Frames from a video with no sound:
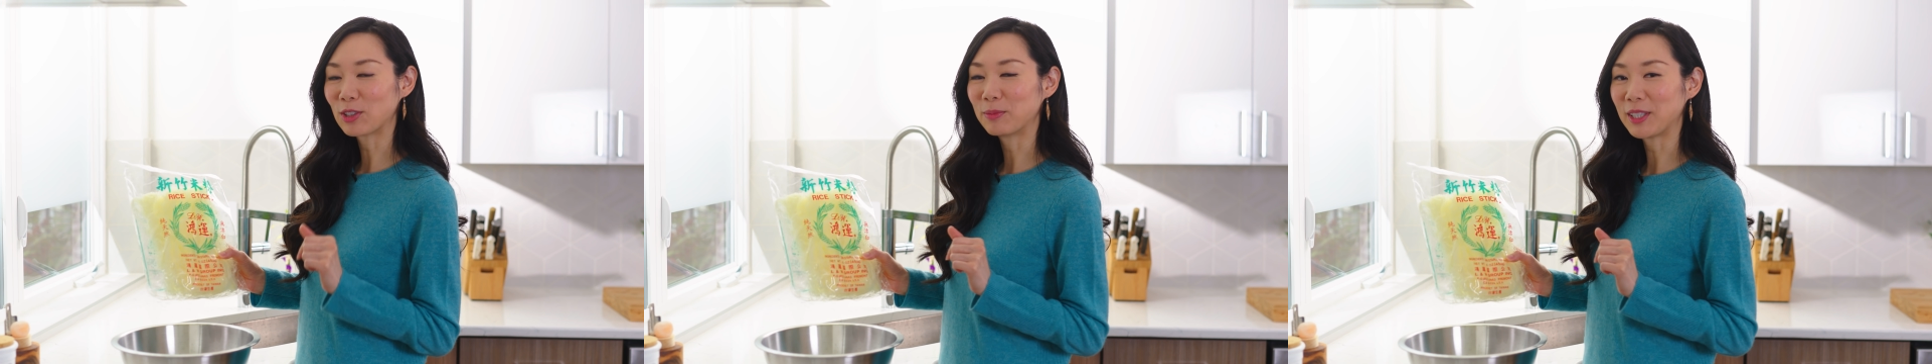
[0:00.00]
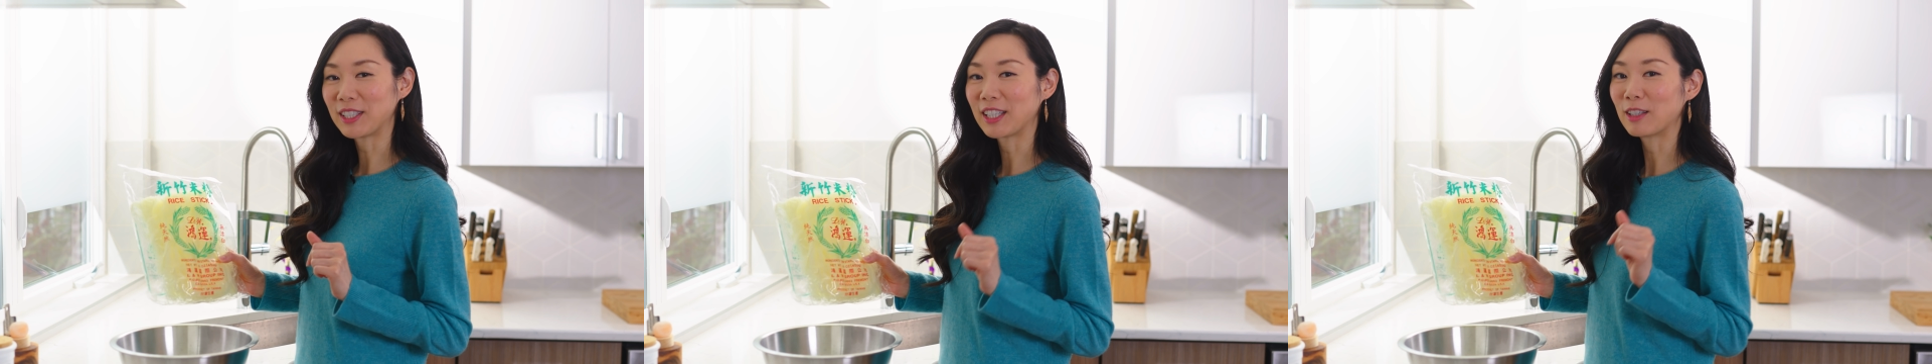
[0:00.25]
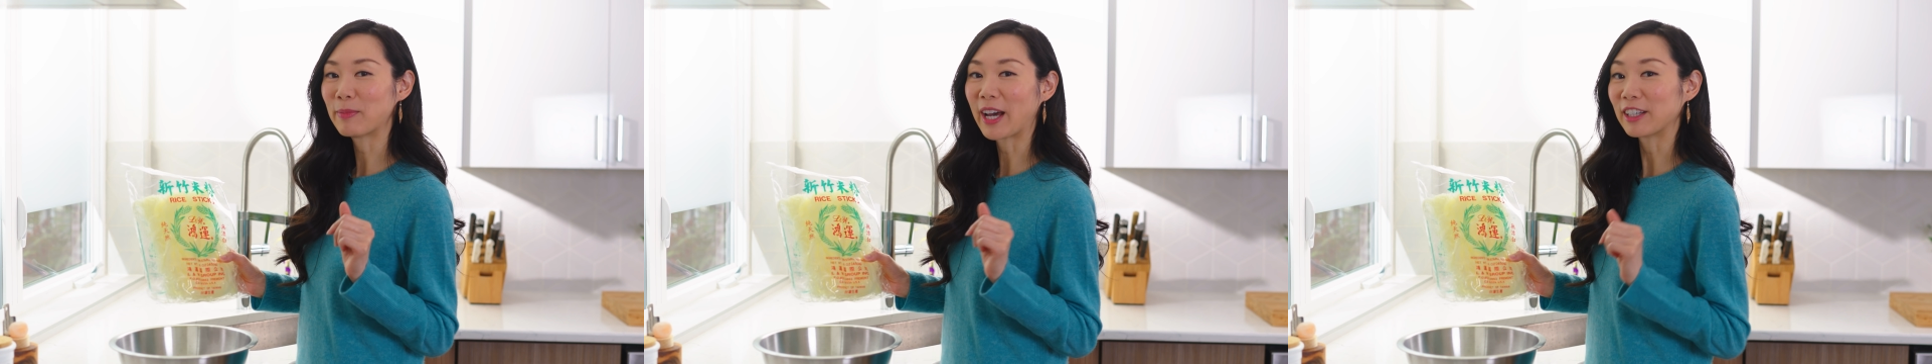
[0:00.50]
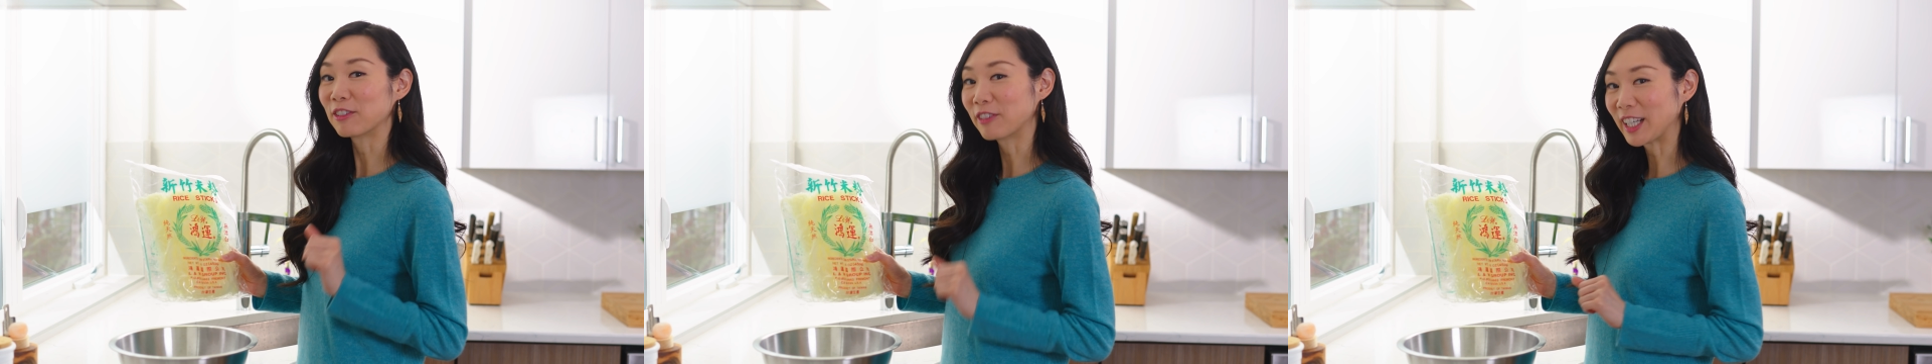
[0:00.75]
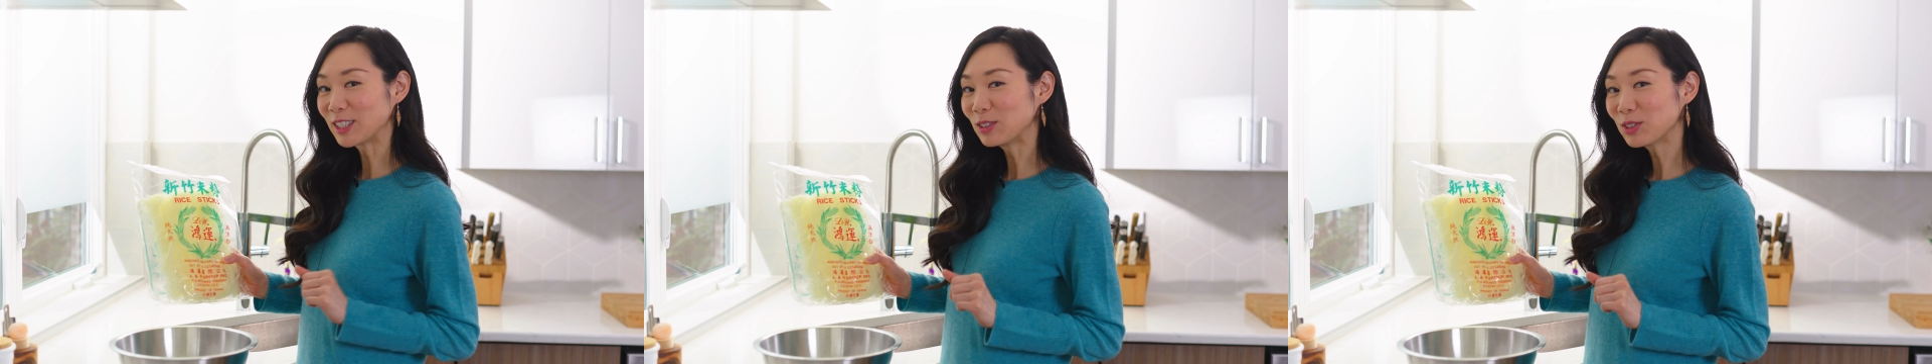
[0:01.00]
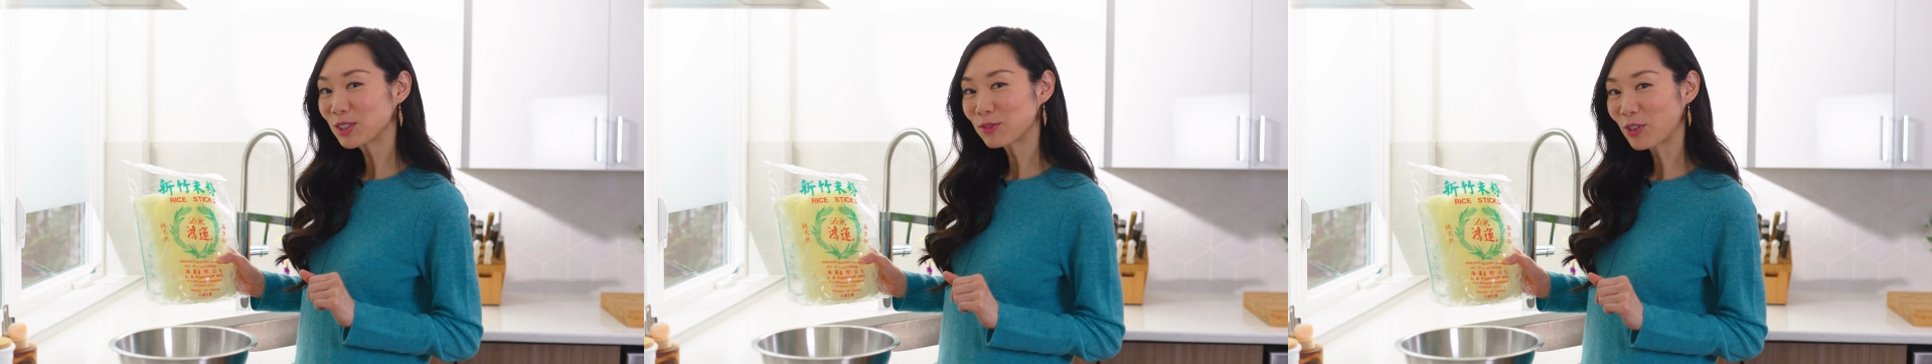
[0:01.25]
told me to get a bag of rice
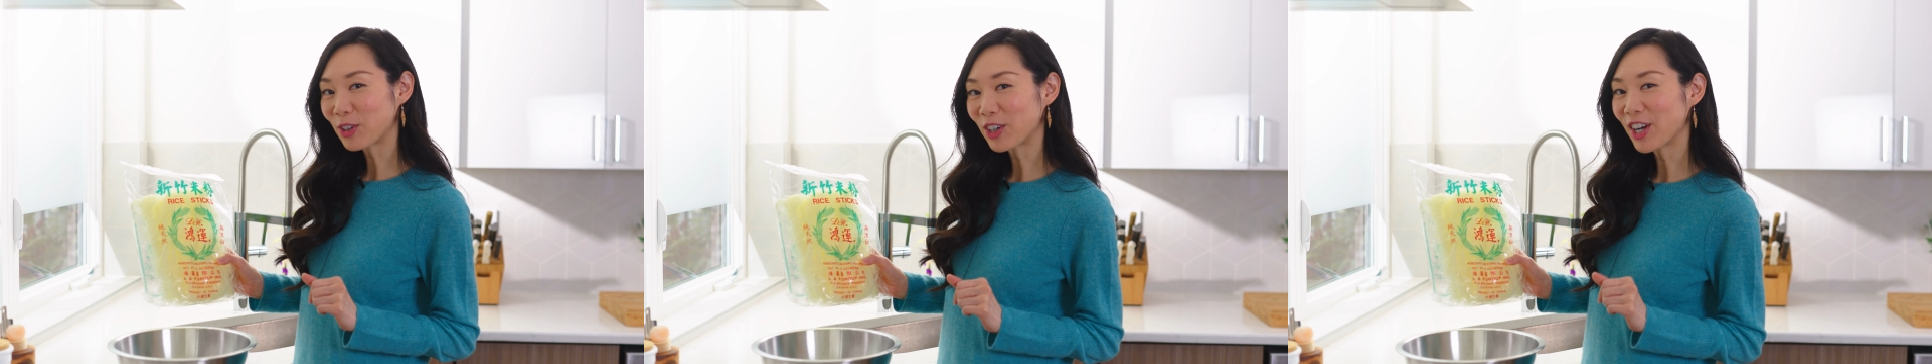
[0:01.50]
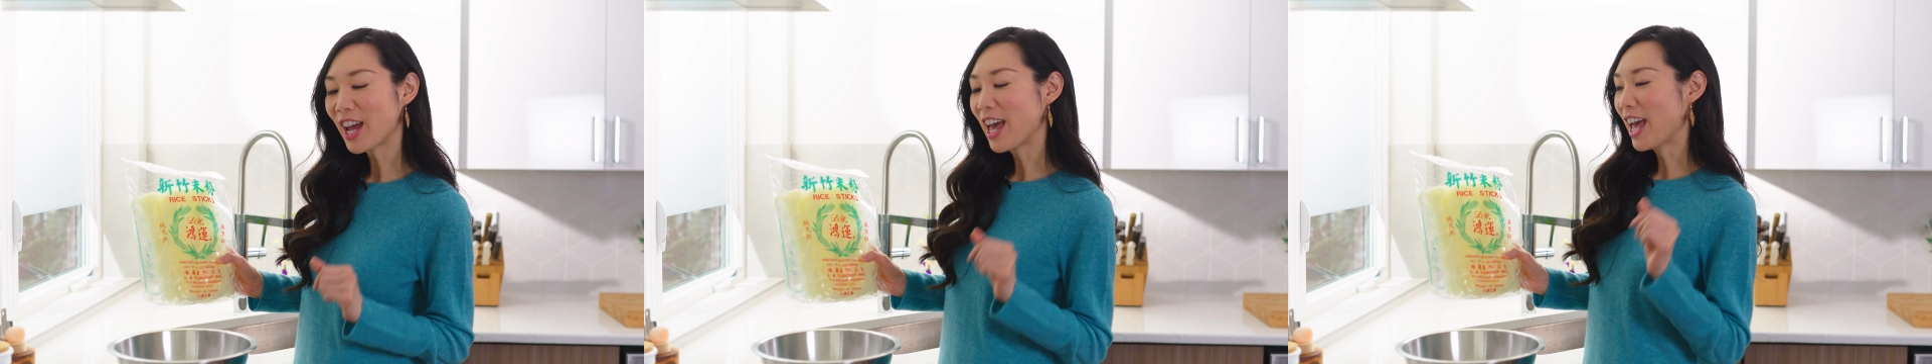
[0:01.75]
noodles for her,